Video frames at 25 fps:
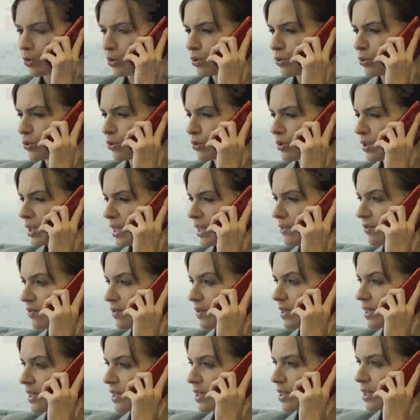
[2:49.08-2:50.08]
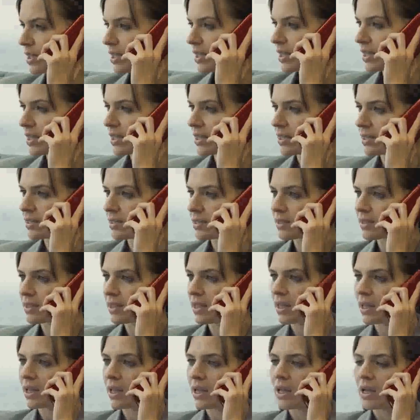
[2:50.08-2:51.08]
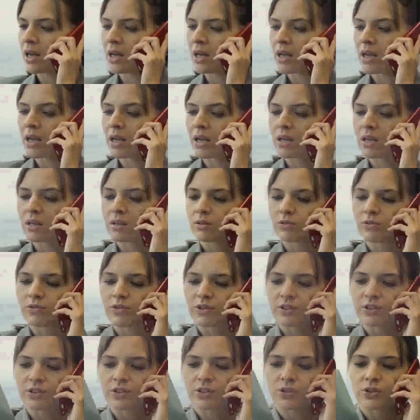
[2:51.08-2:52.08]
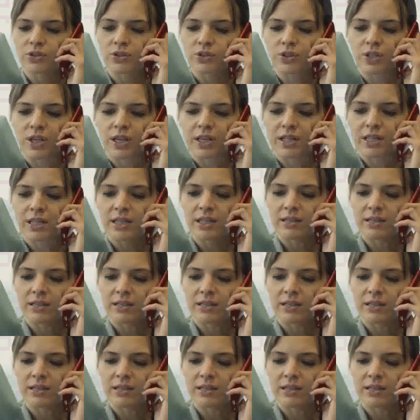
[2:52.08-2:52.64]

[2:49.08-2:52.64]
leads, all while you focus on other aspects of your business.